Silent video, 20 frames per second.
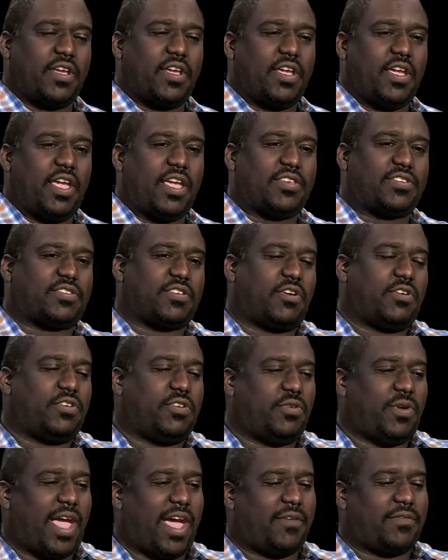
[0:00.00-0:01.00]
And so
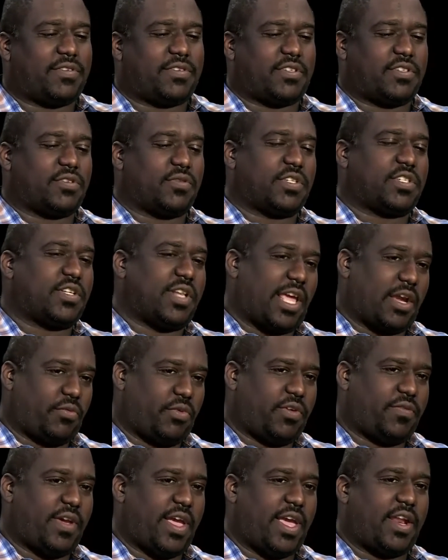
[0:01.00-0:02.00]
you have a situation like
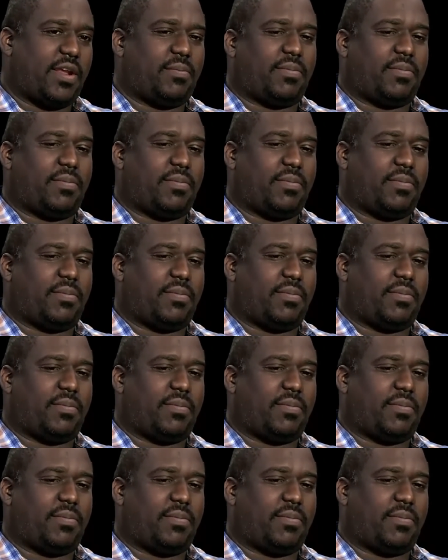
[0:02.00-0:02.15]
we've had in